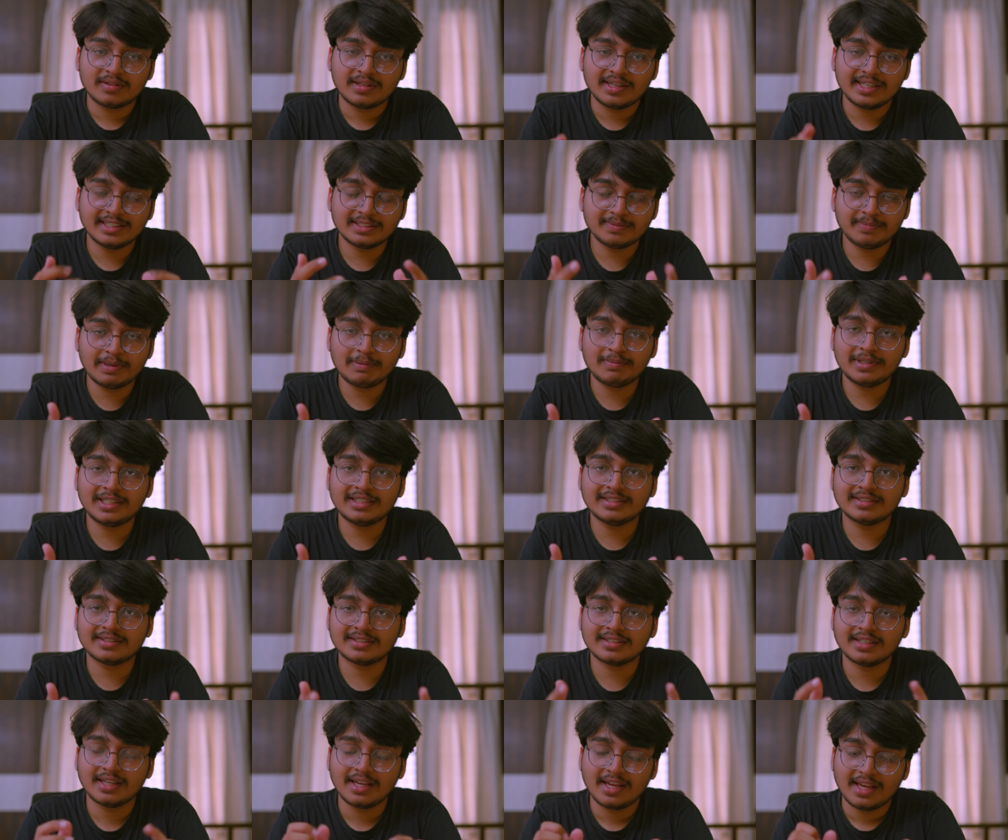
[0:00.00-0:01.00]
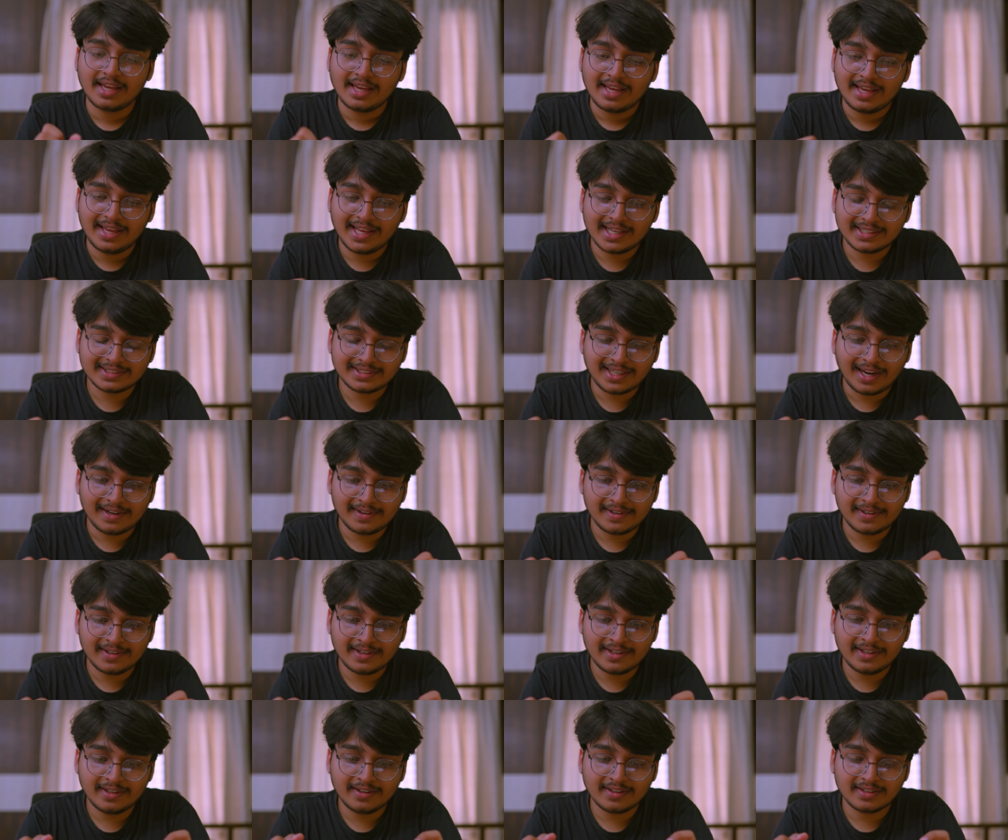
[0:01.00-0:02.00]
his memories. He has
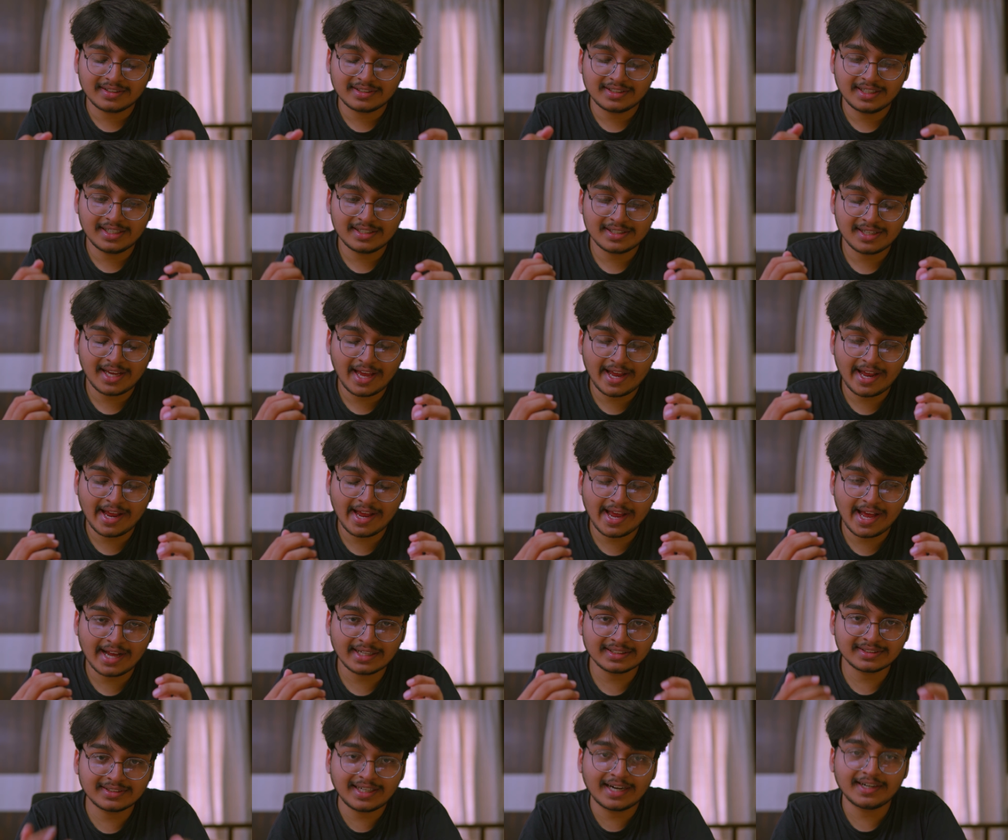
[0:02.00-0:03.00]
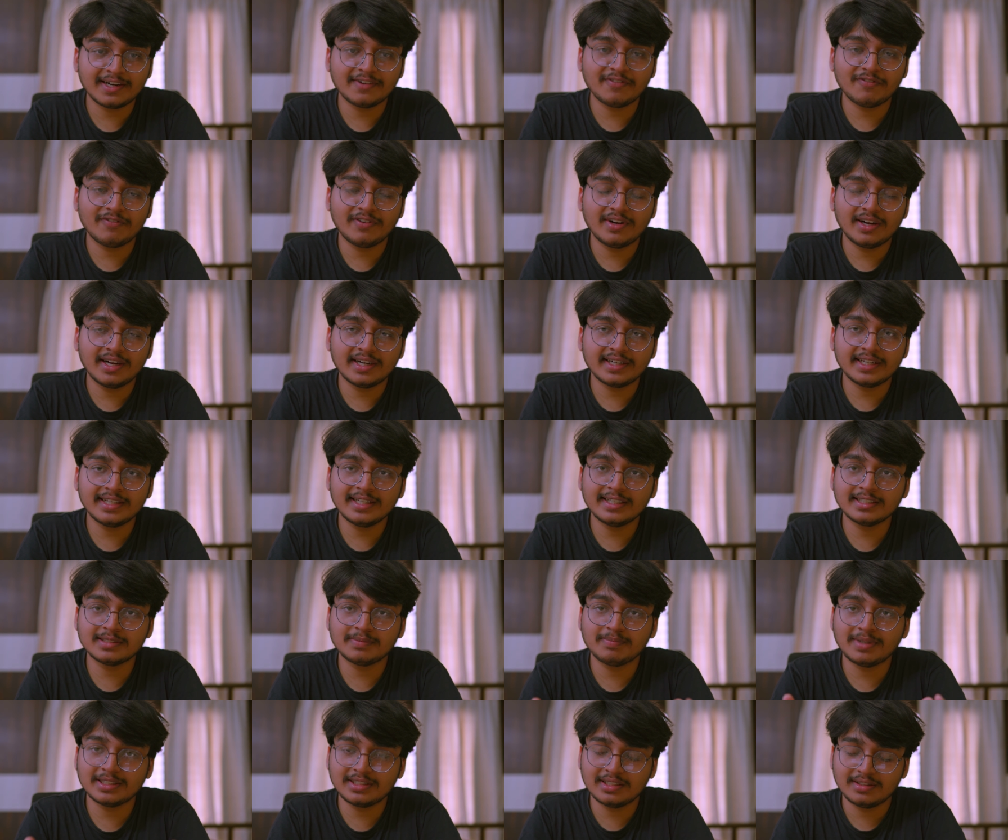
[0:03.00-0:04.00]
started forgetting
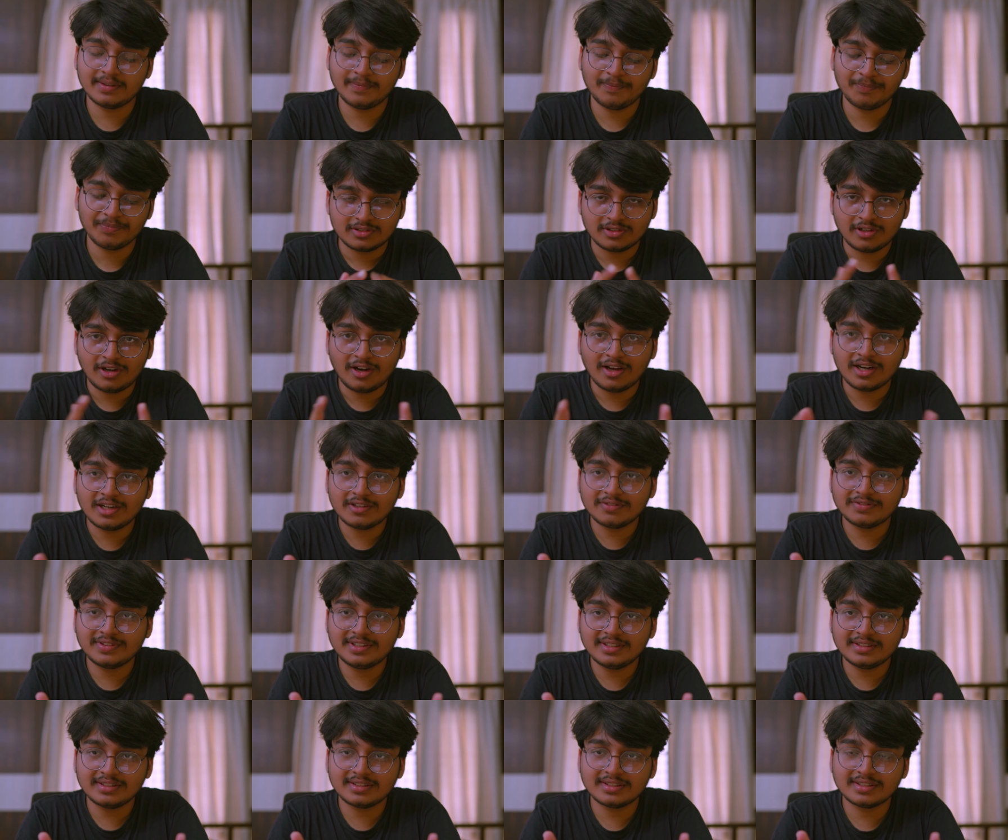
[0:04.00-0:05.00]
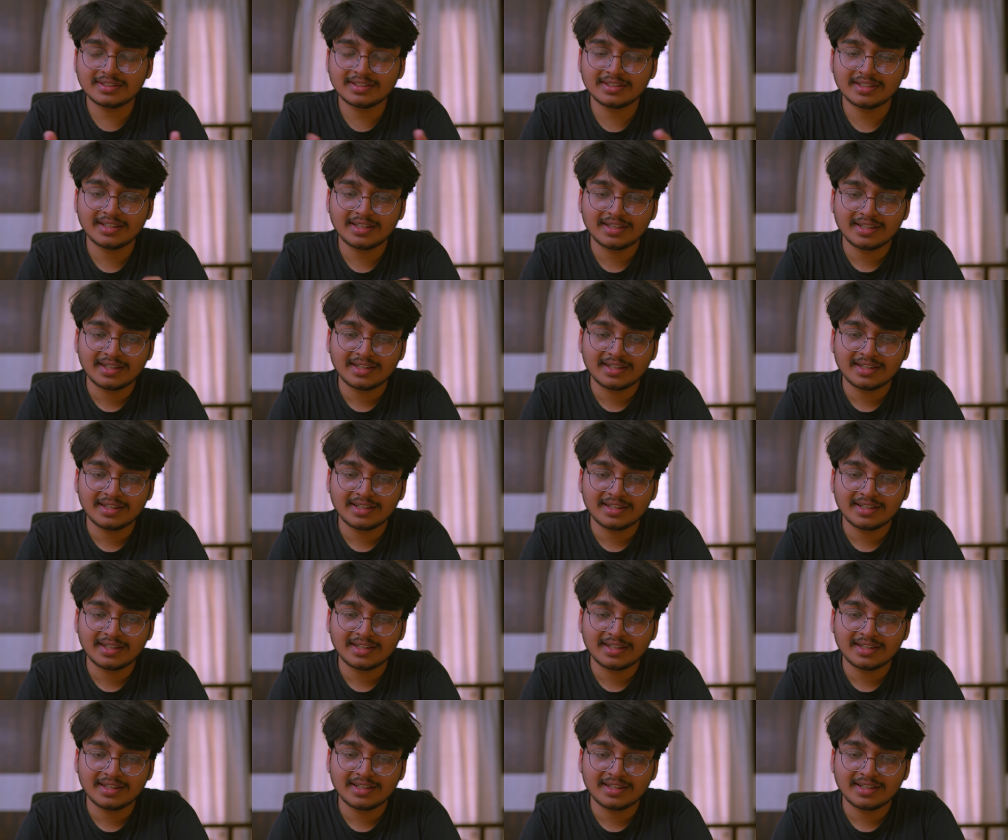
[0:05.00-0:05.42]
his mother. So all of this